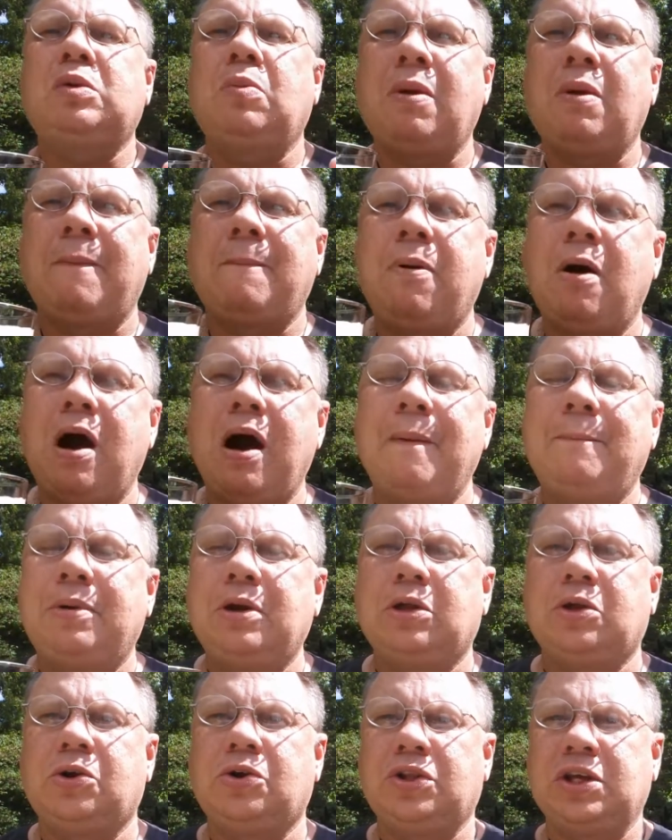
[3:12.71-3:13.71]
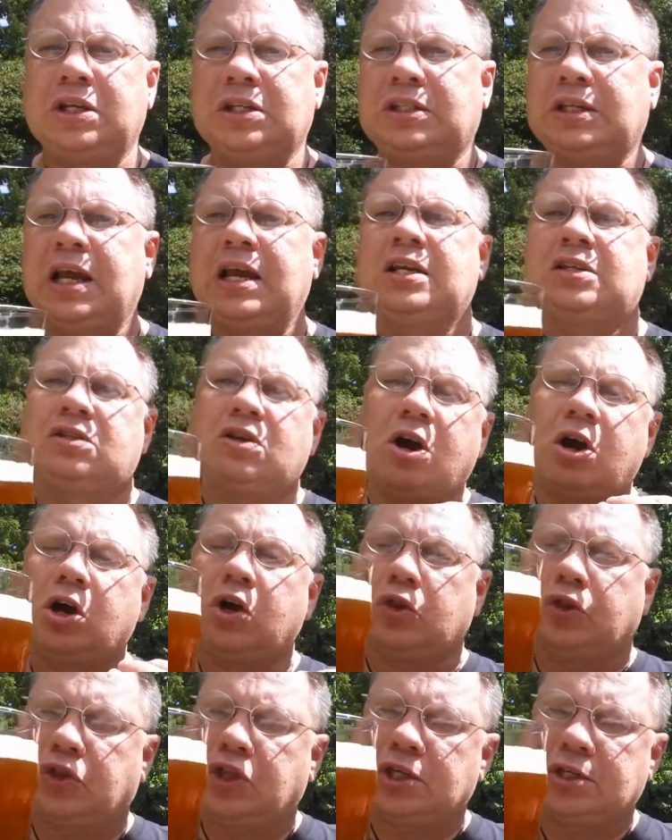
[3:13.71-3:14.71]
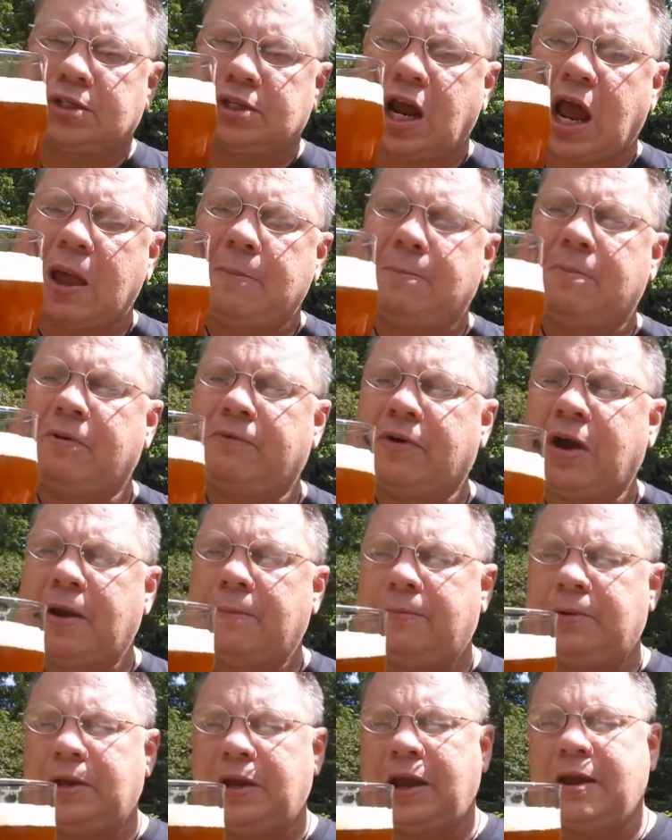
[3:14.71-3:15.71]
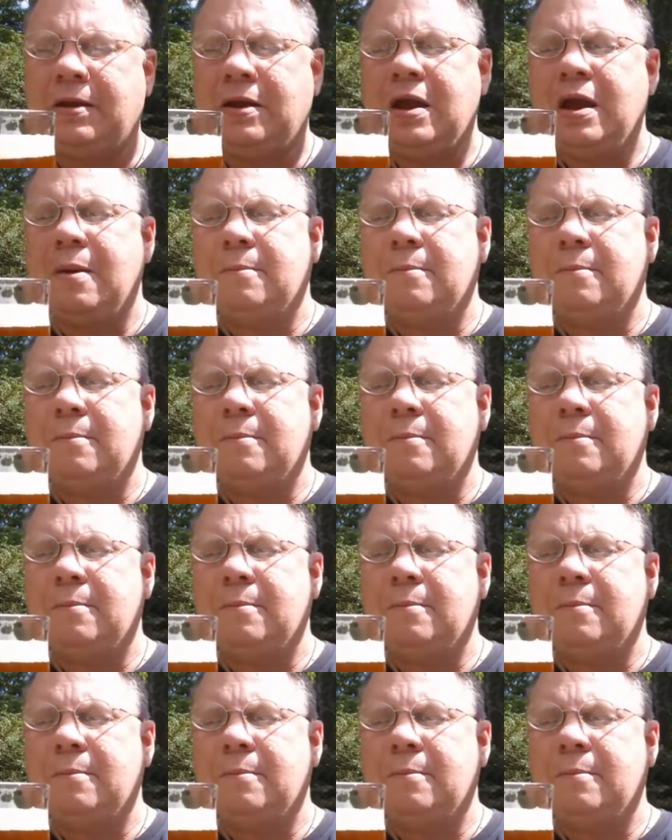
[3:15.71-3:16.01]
to be popular these days aren't this type of IPA.